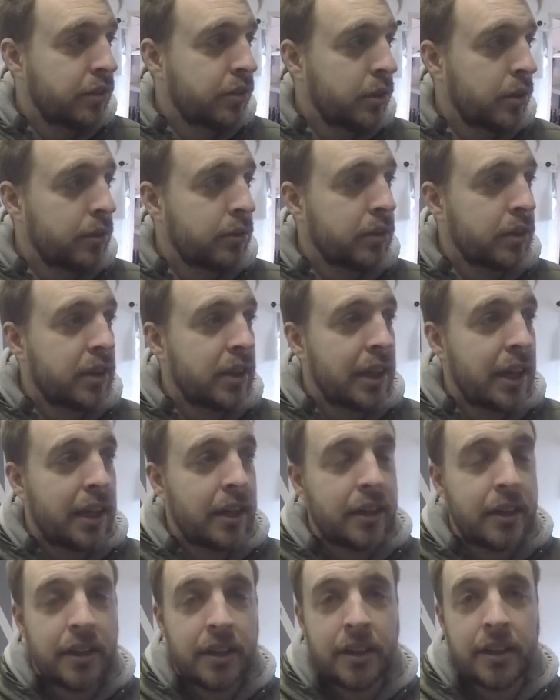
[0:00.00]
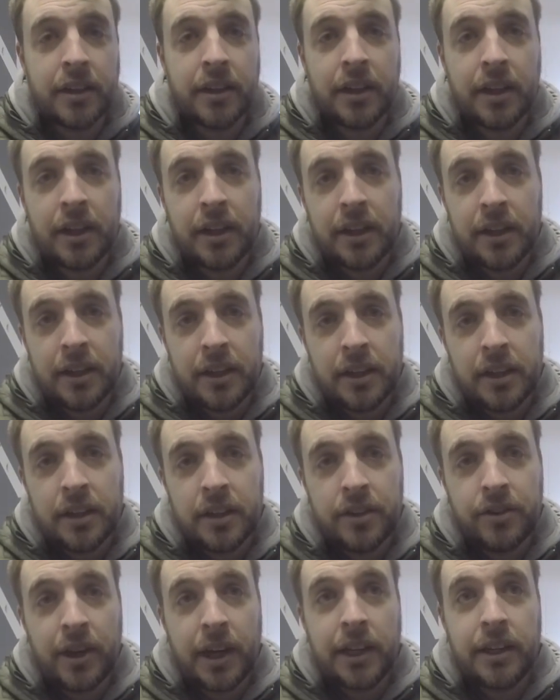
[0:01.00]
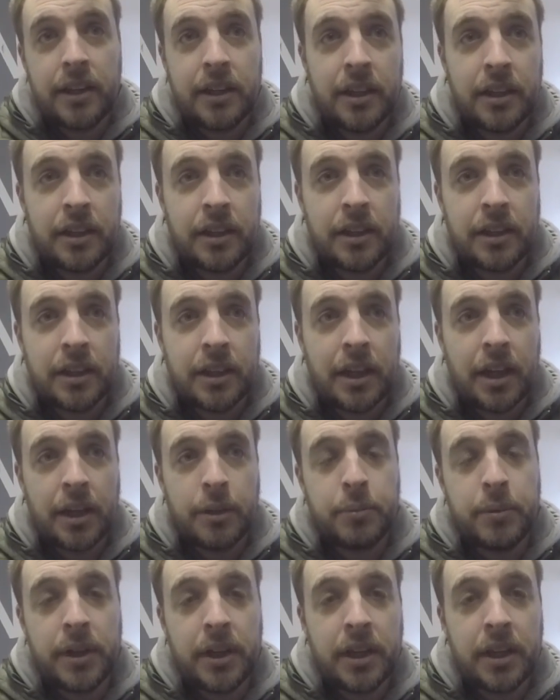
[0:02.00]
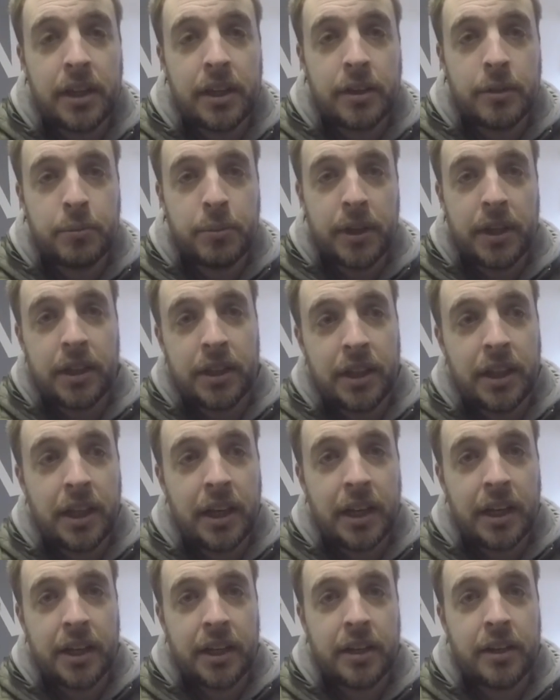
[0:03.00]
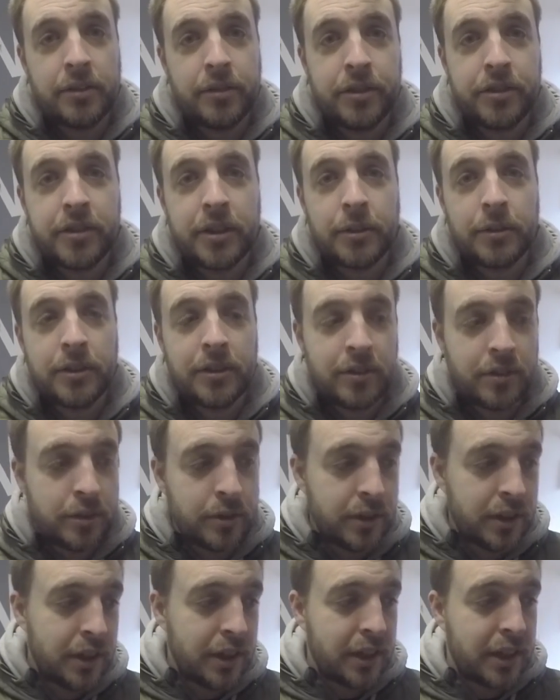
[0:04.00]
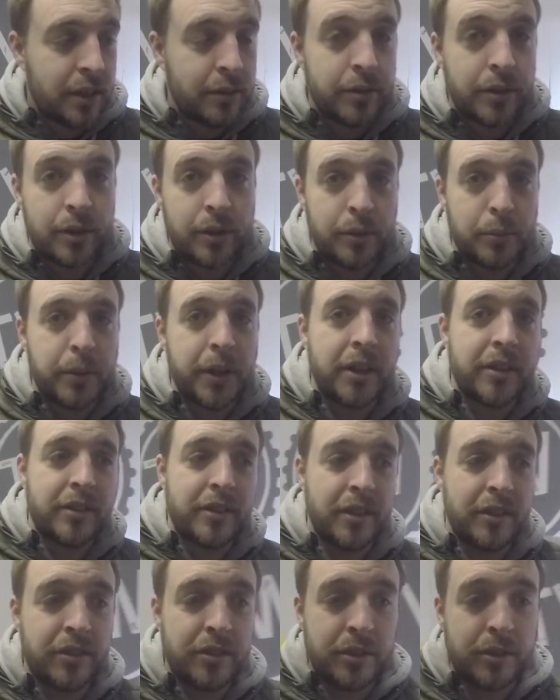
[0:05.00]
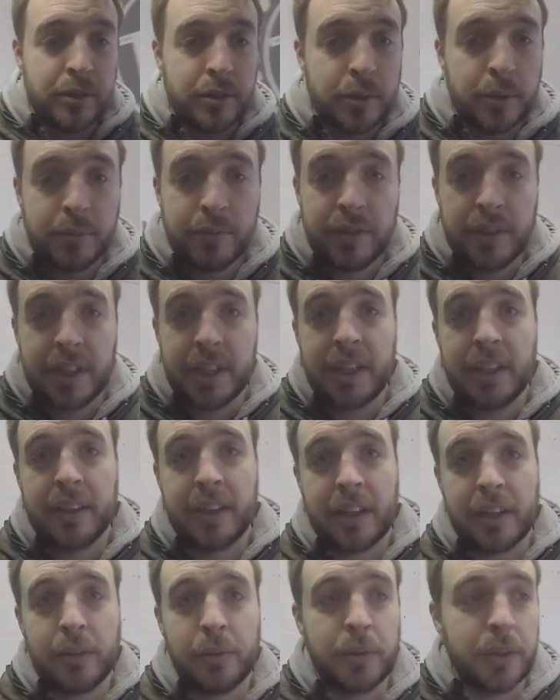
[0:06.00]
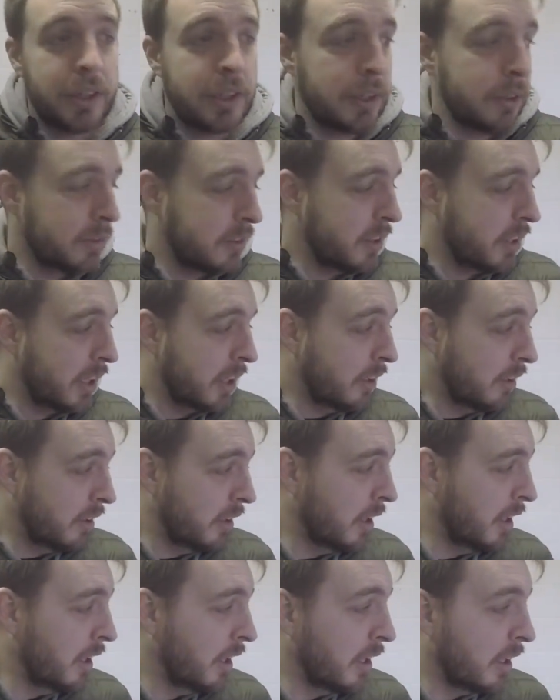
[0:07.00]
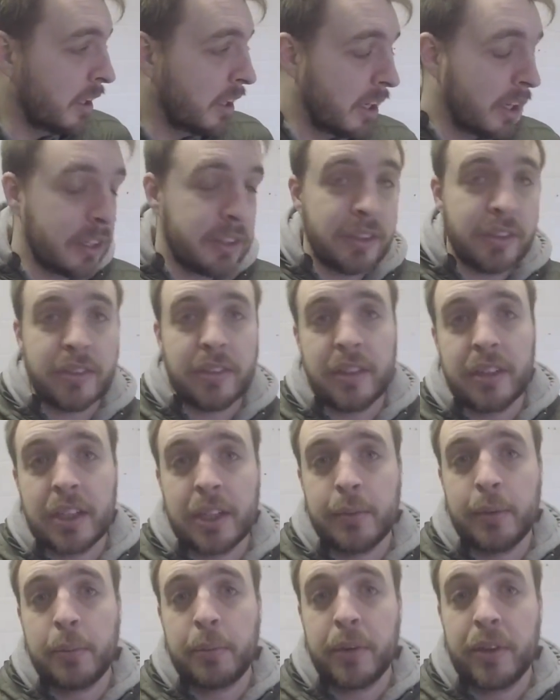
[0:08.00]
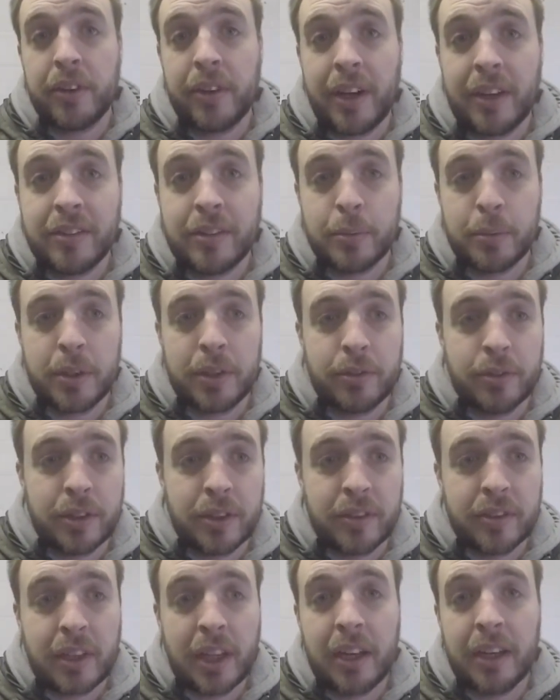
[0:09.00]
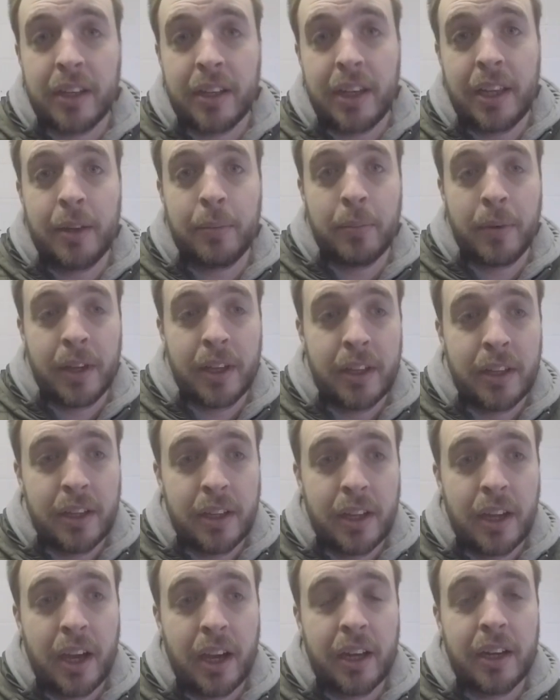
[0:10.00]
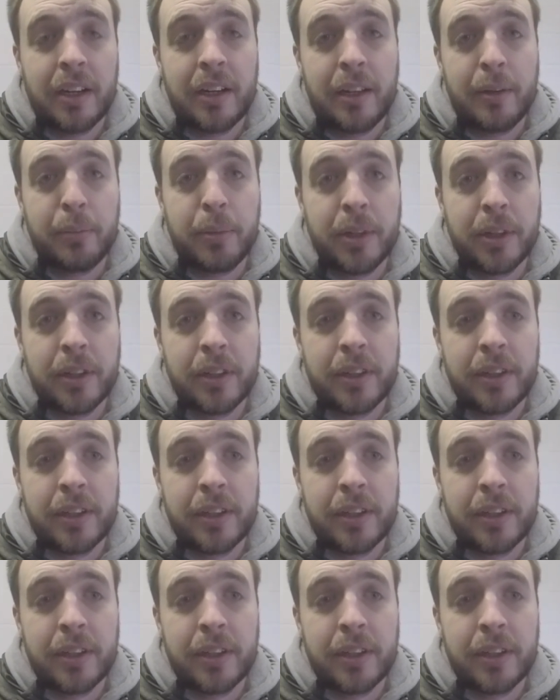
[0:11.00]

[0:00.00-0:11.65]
So I've got the lager, the red ale, IPA, pale ale, and I'll have a stout. So it'll cover all bases. So hopefully that'll work out alright. I just need to come up with a recipe first, and a name and a label.